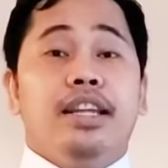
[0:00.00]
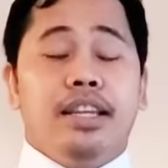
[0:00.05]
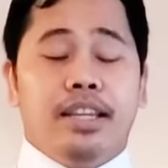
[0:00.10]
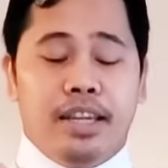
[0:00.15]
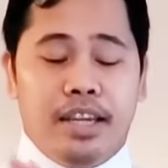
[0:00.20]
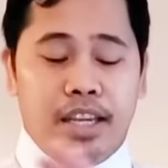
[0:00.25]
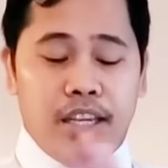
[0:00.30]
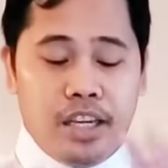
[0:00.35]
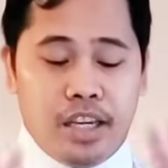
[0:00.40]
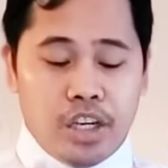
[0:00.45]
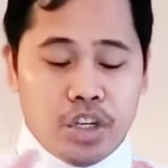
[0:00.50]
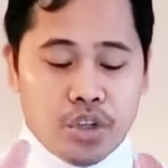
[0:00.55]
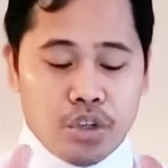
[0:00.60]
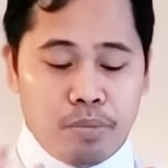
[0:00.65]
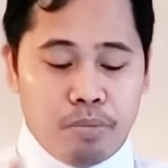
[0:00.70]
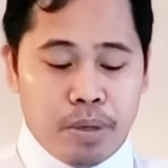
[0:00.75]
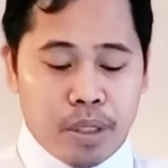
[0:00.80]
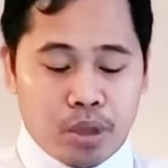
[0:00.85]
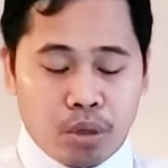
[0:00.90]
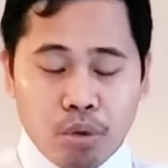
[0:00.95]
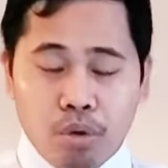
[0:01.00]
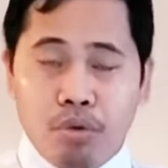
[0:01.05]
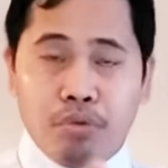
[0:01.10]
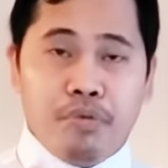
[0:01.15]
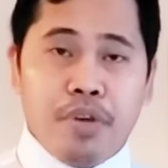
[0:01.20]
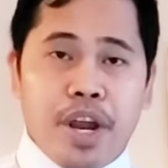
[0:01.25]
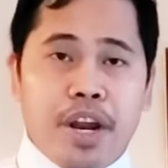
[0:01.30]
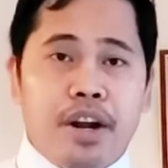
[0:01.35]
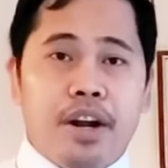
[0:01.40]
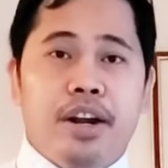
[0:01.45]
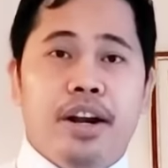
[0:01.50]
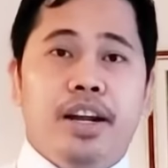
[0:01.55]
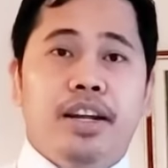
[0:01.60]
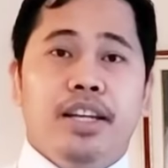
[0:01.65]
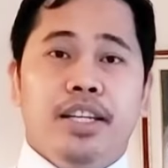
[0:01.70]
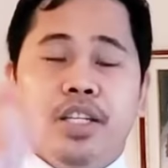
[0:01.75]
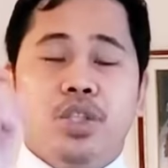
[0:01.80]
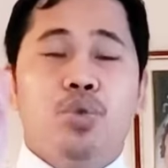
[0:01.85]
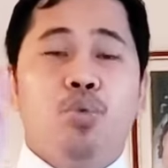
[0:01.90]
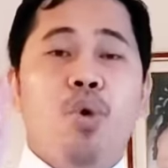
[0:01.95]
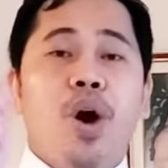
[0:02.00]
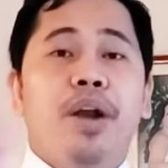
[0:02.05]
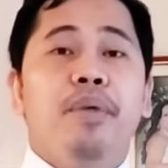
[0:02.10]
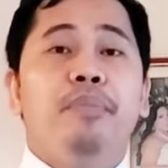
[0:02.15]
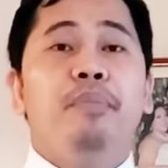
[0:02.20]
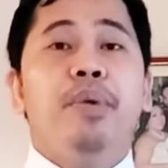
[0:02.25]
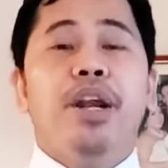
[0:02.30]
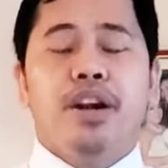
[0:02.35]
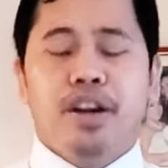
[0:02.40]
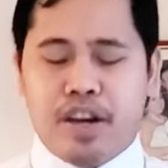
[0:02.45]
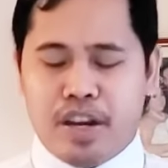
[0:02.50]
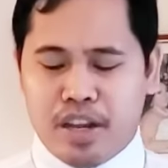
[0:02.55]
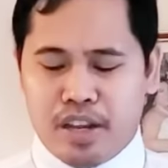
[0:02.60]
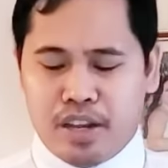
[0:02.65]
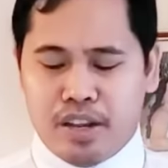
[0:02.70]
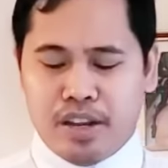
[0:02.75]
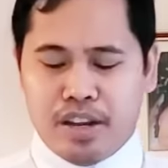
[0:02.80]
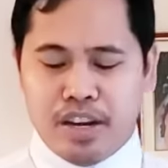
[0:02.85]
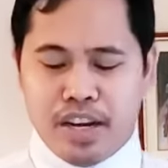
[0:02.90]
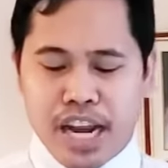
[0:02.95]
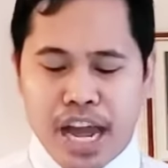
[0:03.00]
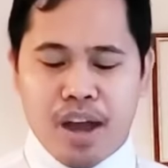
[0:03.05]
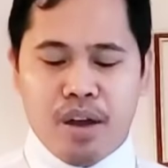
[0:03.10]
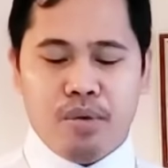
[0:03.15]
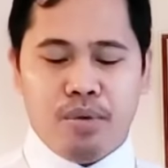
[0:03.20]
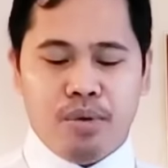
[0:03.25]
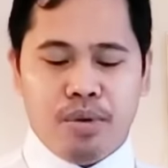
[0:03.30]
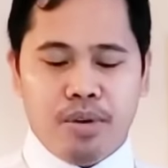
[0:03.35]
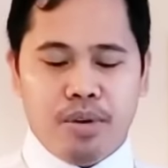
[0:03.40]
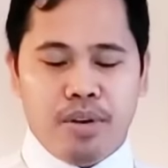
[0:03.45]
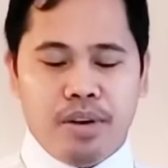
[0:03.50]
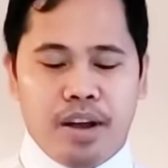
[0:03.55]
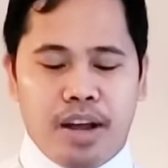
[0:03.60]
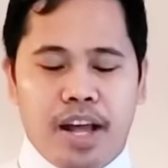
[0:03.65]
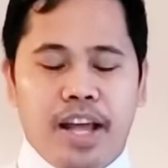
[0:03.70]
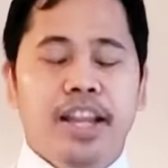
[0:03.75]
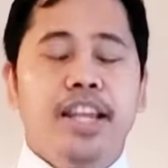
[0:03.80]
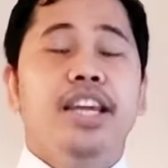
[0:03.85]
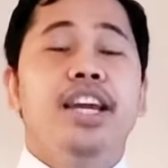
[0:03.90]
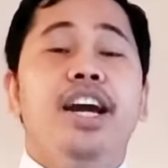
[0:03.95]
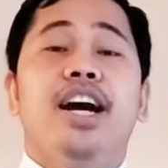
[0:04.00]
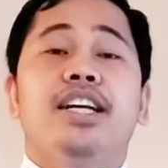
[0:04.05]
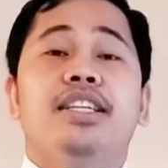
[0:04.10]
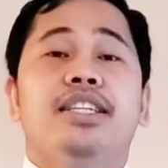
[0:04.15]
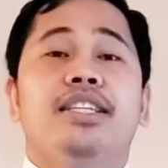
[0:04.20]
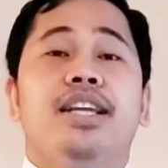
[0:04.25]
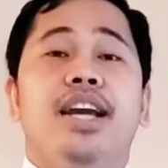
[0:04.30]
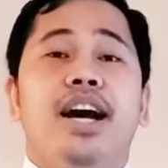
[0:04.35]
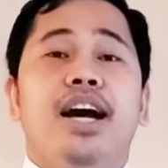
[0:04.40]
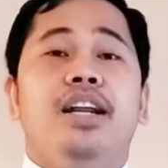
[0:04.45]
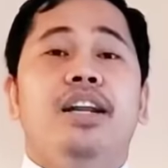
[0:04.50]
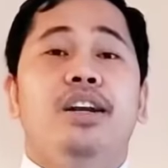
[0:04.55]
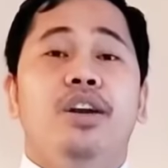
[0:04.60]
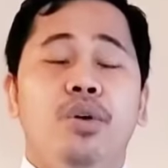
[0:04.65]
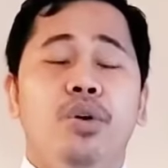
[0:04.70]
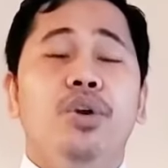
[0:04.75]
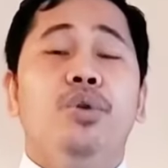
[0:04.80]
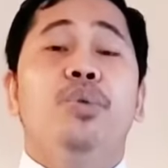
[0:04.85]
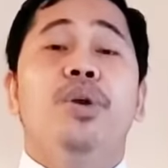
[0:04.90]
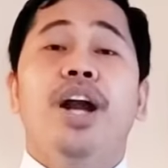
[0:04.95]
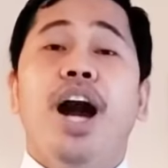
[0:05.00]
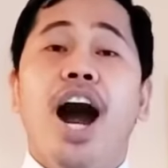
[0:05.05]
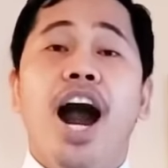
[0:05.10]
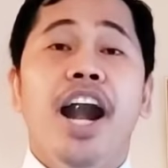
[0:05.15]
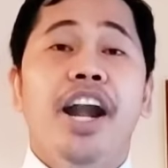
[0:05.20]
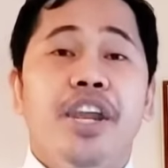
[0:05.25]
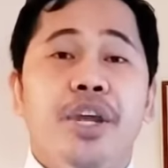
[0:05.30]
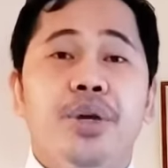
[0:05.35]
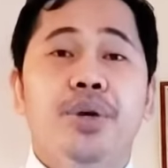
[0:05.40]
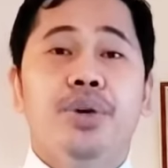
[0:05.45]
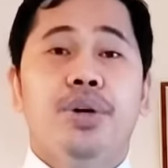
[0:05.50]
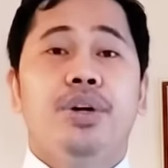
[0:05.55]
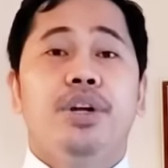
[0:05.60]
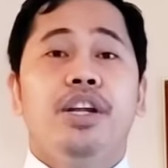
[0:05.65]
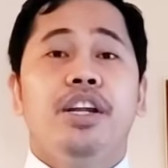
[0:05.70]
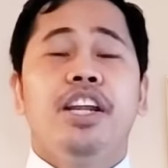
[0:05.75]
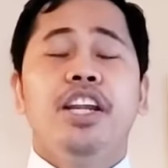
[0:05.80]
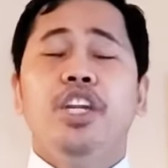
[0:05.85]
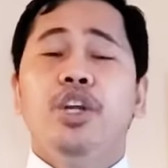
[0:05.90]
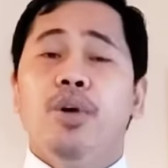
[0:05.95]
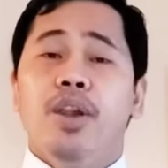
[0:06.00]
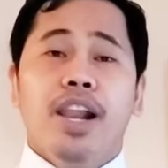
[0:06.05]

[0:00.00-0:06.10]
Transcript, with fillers: It, it should be two pair, and it is one pair now. And he asked God, Lord, where are you? Did you